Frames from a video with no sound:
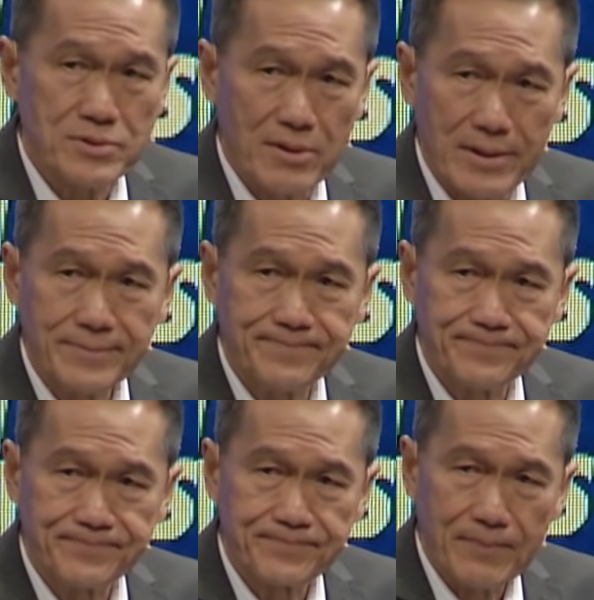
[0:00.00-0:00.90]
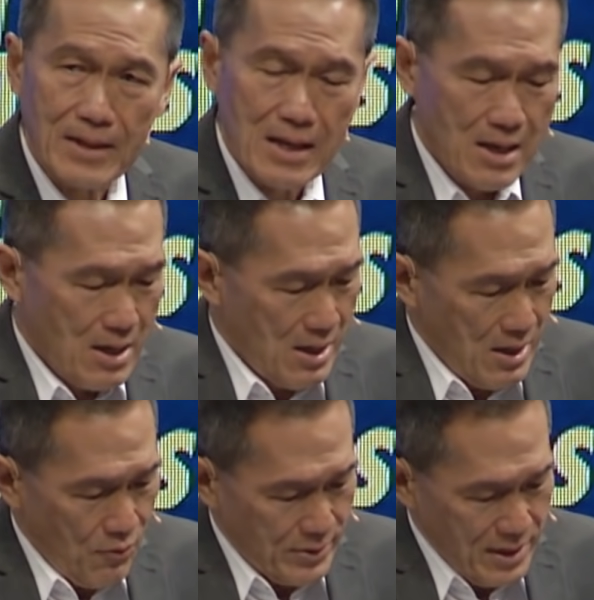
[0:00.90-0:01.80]
story.
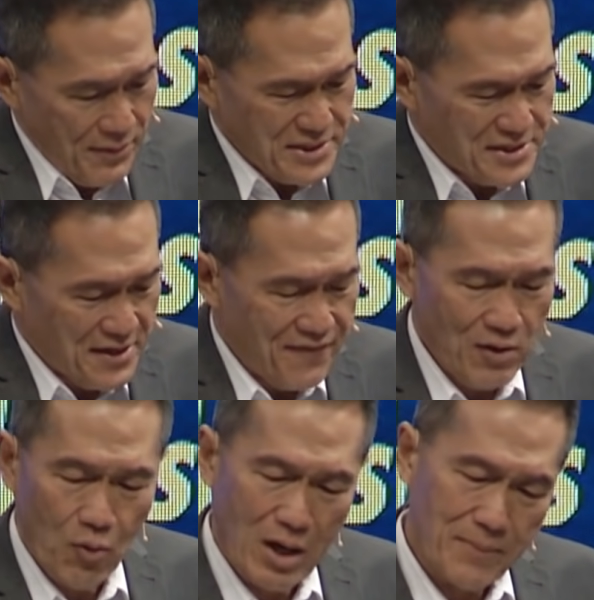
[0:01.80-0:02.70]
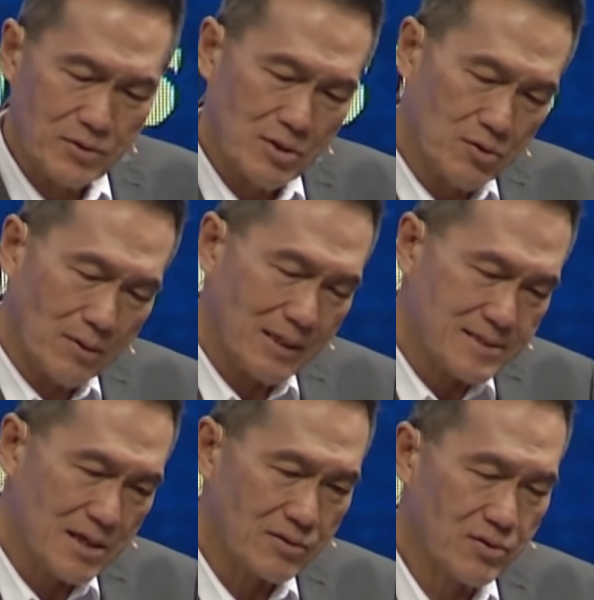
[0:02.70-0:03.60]
When there was a civil war between North
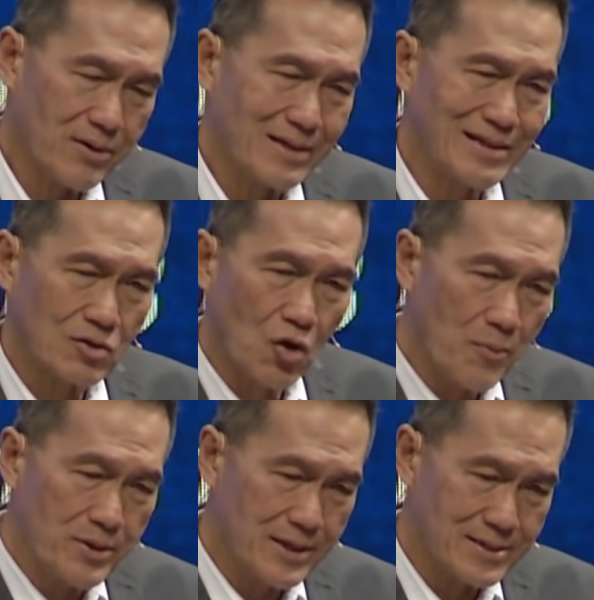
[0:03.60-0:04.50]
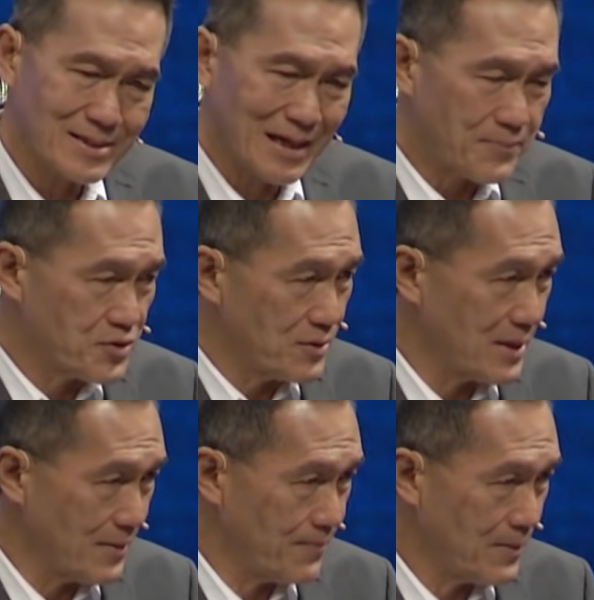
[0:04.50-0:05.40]
and South Korea, the communists captured
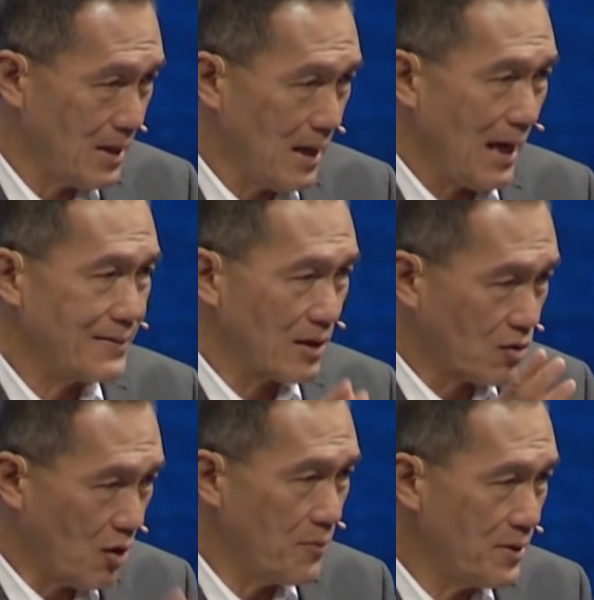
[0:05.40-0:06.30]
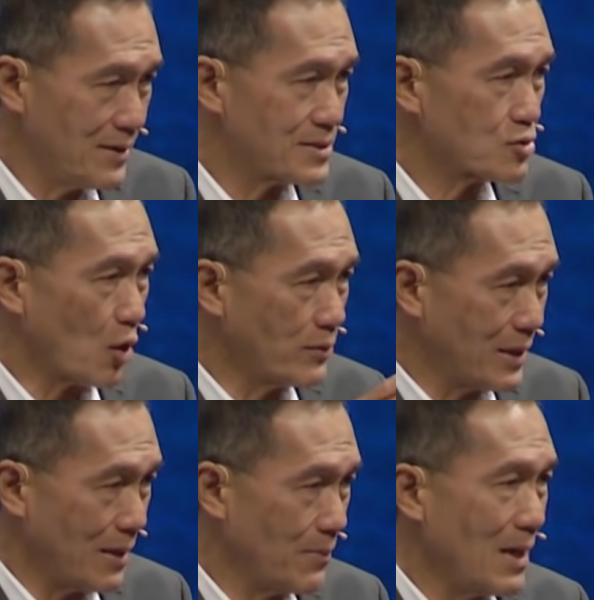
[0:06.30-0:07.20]
him, and the communists told
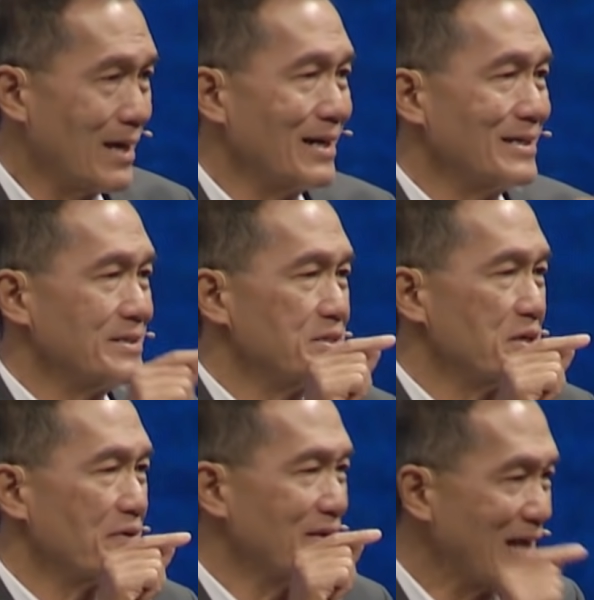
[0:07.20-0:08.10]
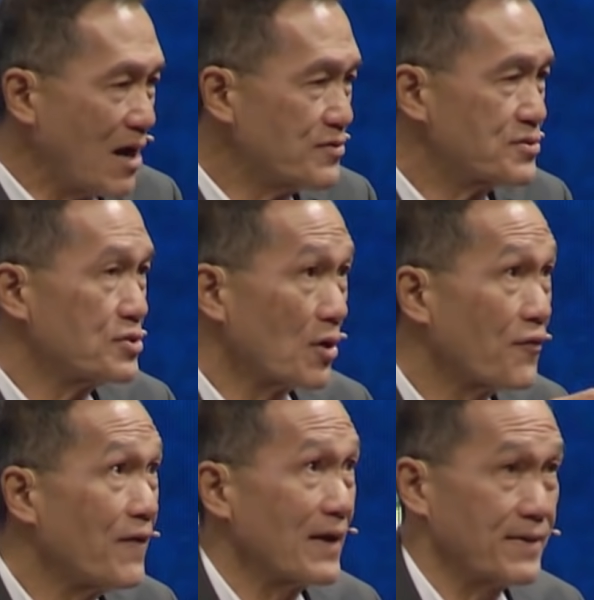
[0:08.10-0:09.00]
him, renounce your
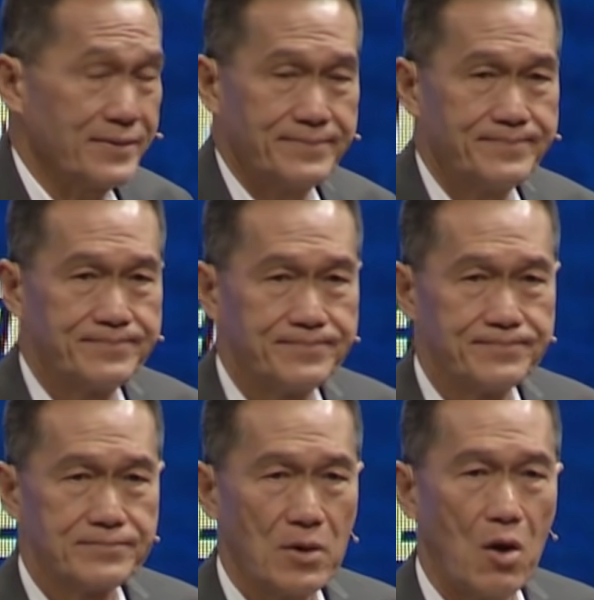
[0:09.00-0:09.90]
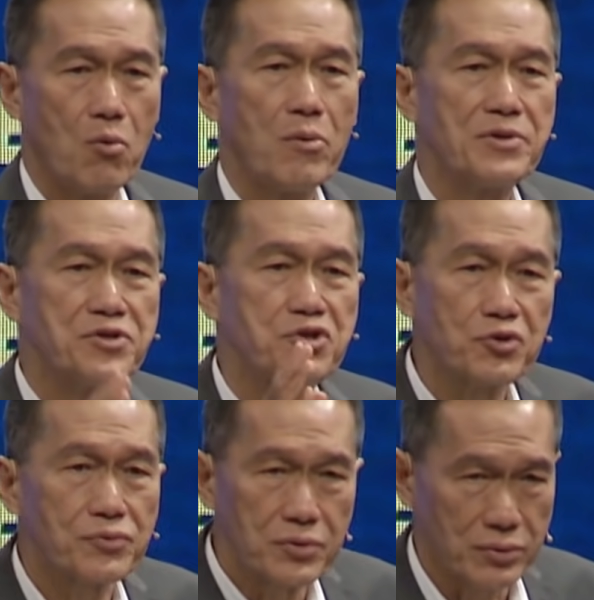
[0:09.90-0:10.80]
faith, or we will
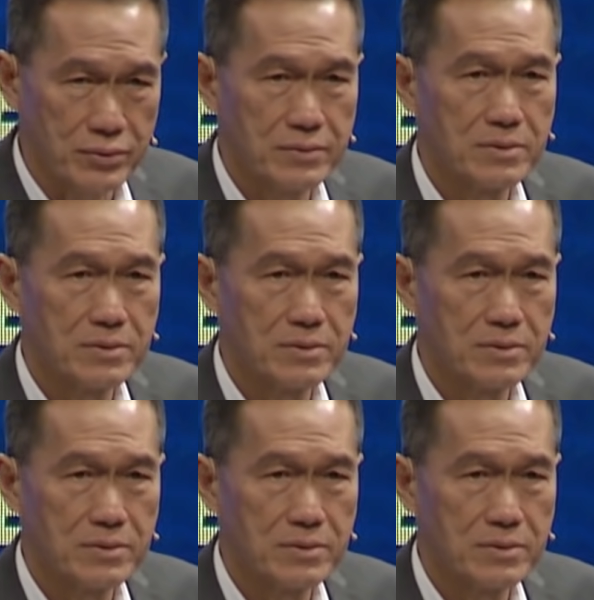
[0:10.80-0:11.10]
shoot you.